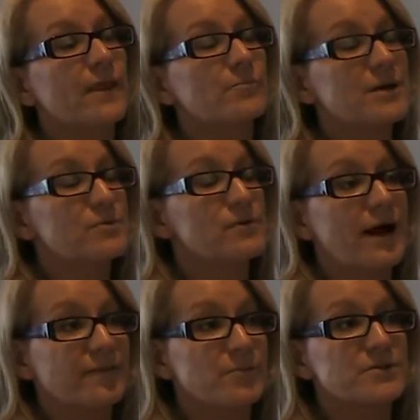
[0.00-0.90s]
people
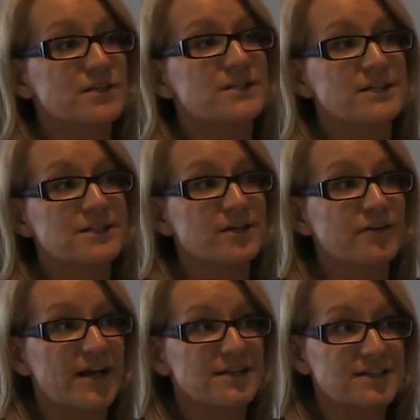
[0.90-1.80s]
had the opportunity to
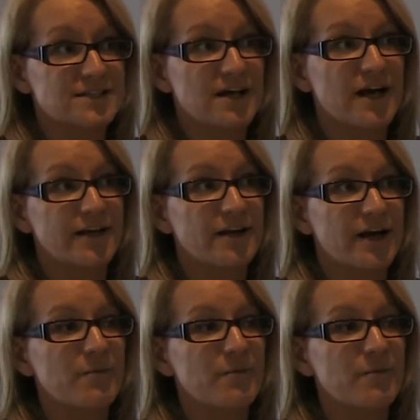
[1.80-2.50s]
create a design,